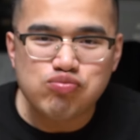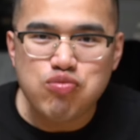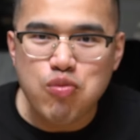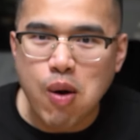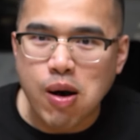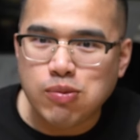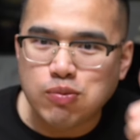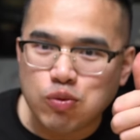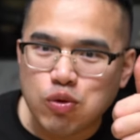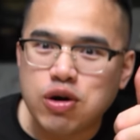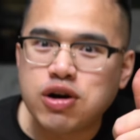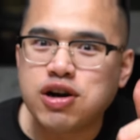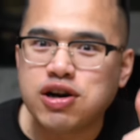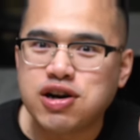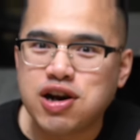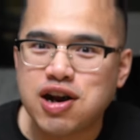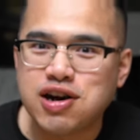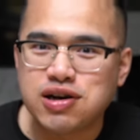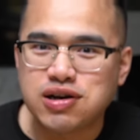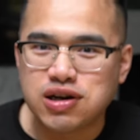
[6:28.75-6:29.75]
But I'm
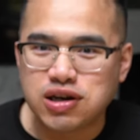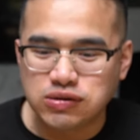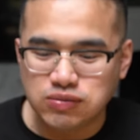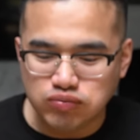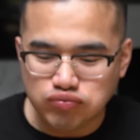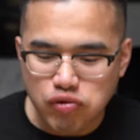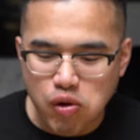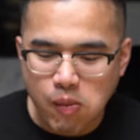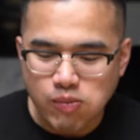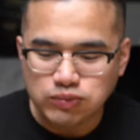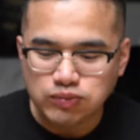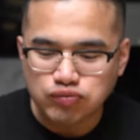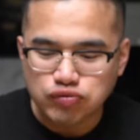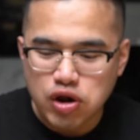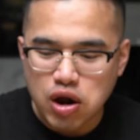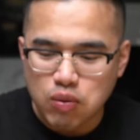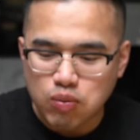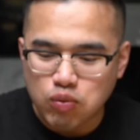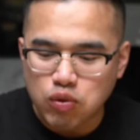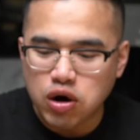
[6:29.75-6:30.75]
working on it.
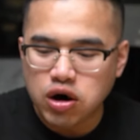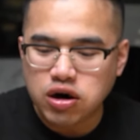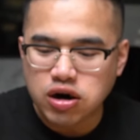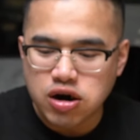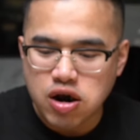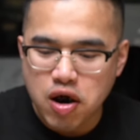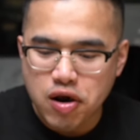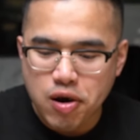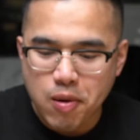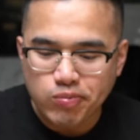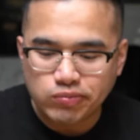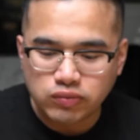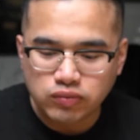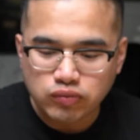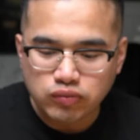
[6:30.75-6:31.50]
I'm working on it.